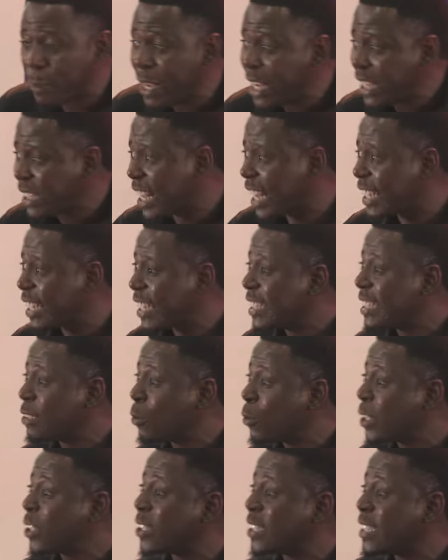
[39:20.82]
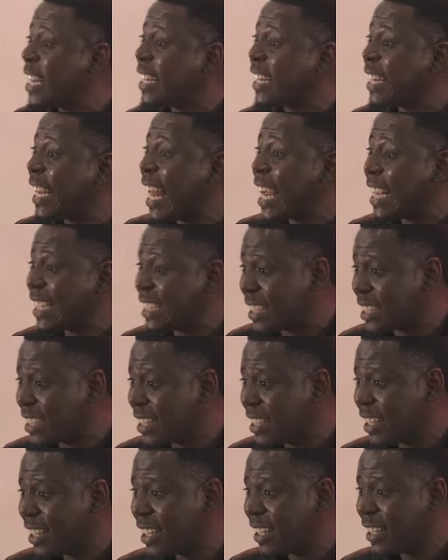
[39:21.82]
space and they do not see any light.
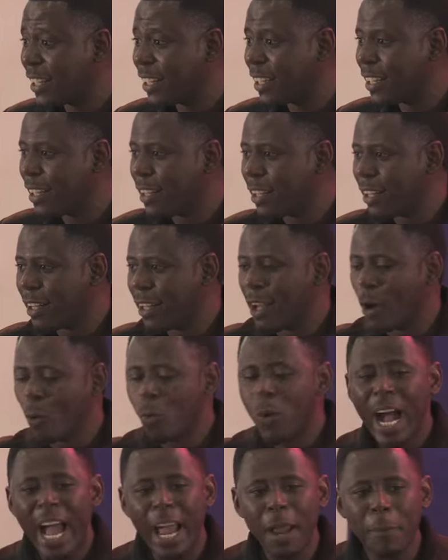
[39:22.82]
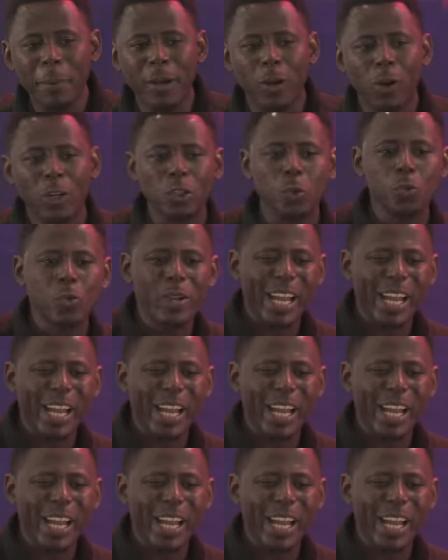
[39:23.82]
Why? Because